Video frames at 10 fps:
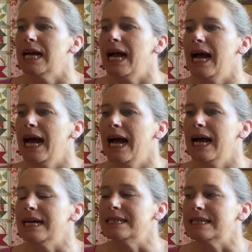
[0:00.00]

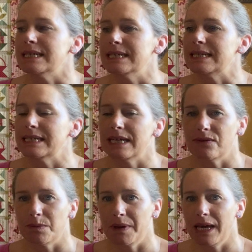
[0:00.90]
And I didn't have
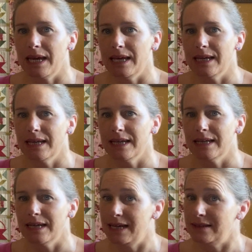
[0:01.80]
to pay
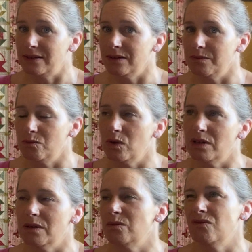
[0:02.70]
at the time. Well,
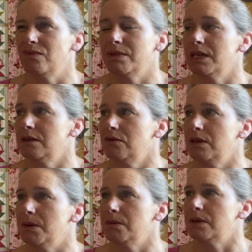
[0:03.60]
now I'm from Canada
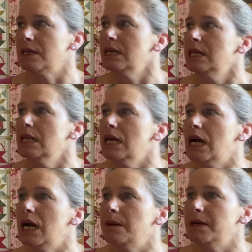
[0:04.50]
anyway, would
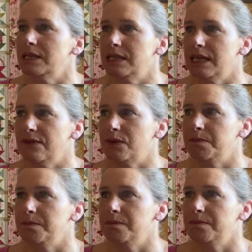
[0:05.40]
I? I didn't have to
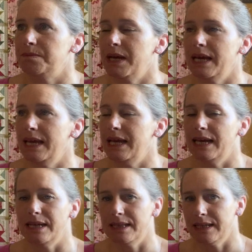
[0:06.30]
pay
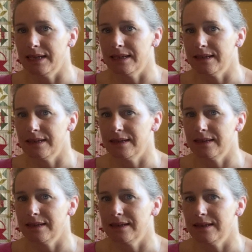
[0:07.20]
anything
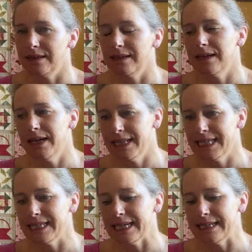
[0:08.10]
at
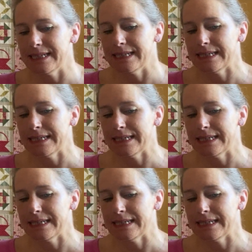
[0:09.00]
this end.